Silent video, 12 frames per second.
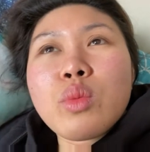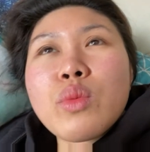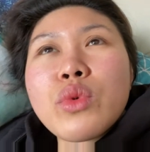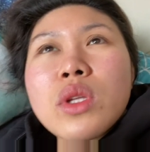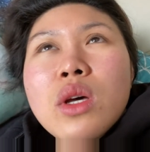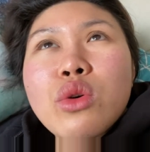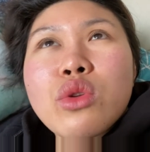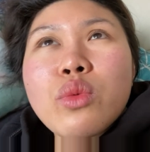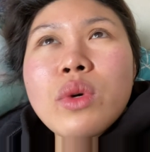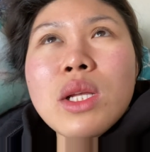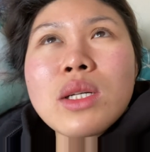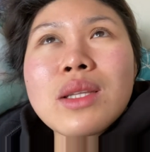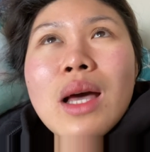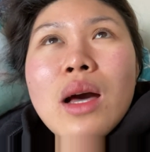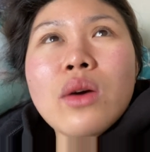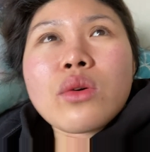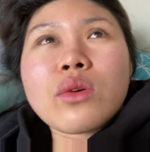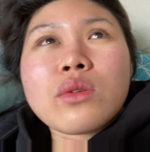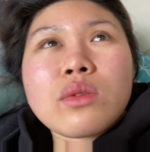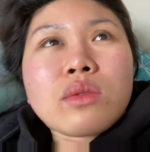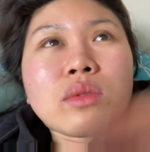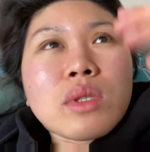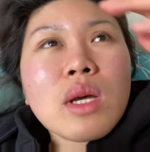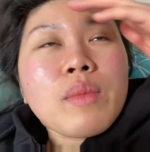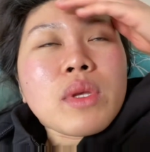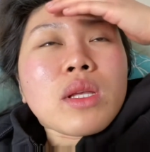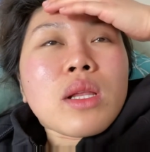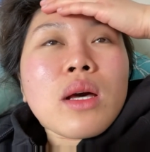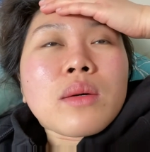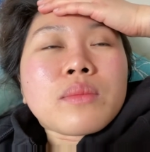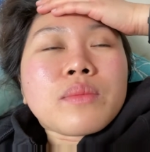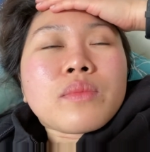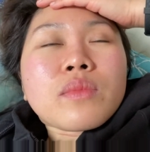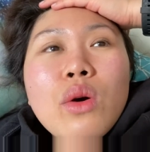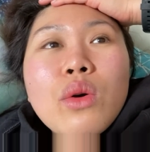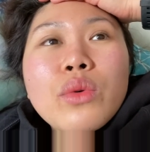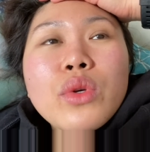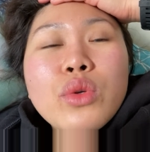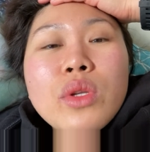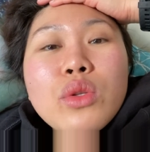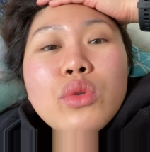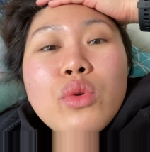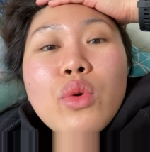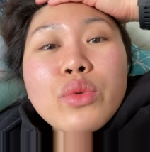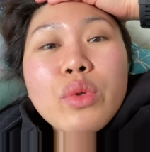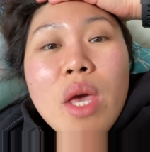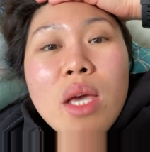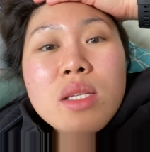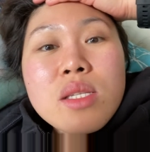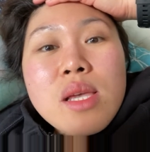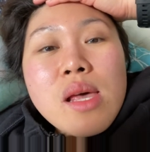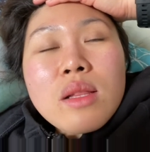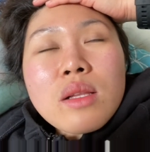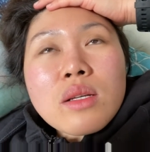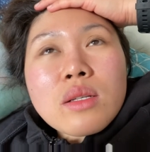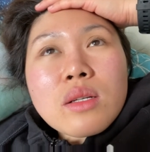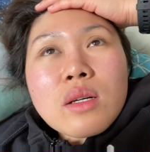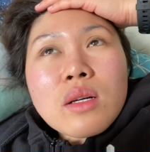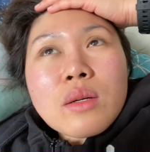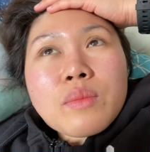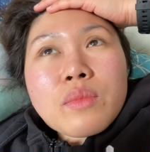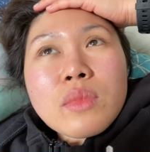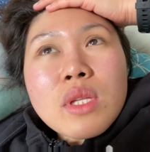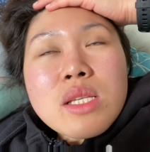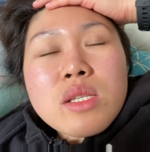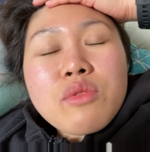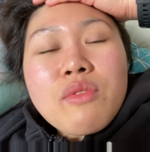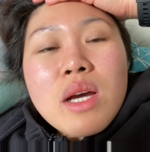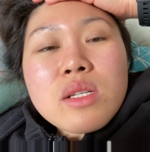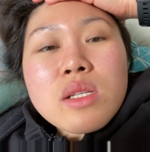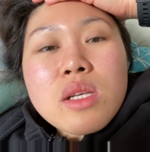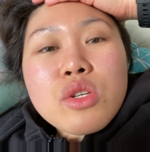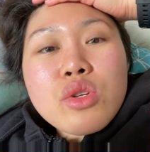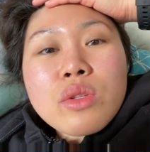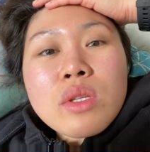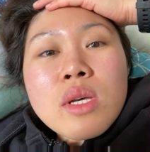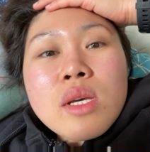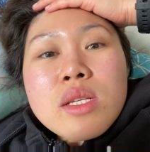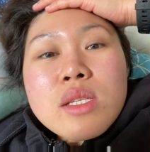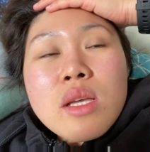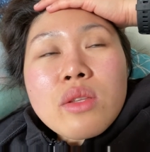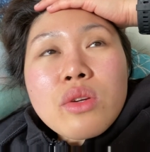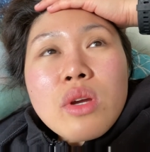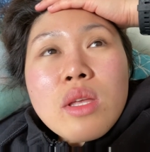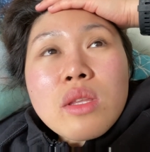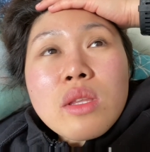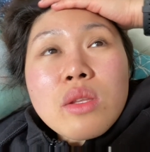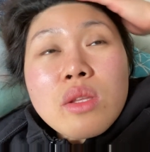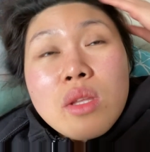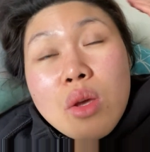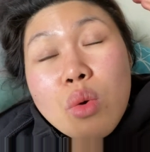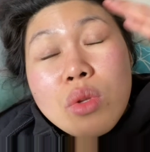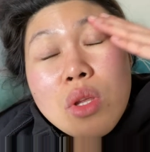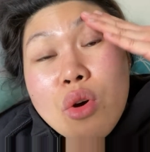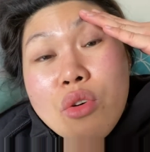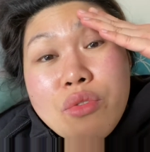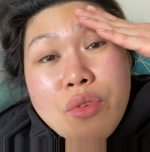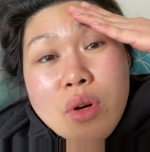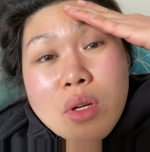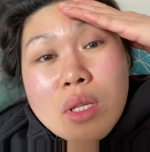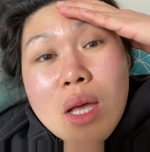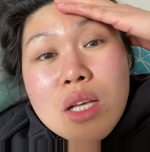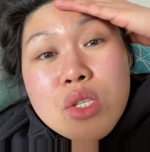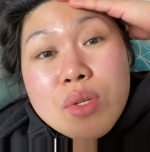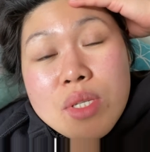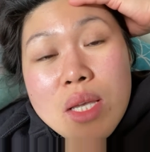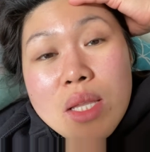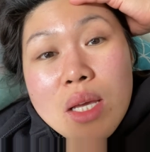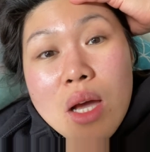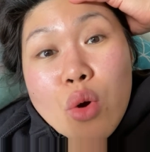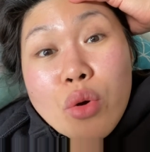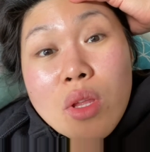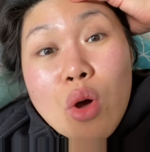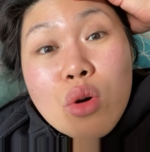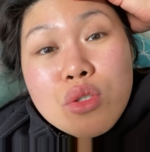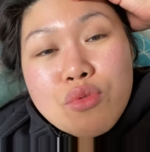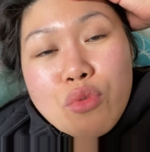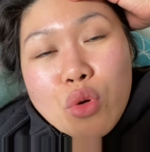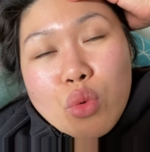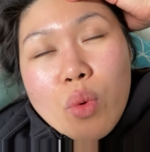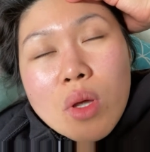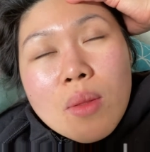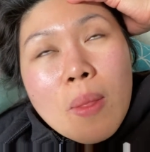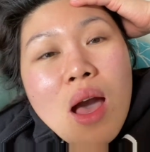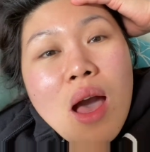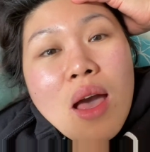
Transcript: Bumunta ako doon, walang tao. Sabi nila, oh, you need to go to Excel. Um, that's the vaccination center. And they only offer the AstraZeneca or the Oxford one.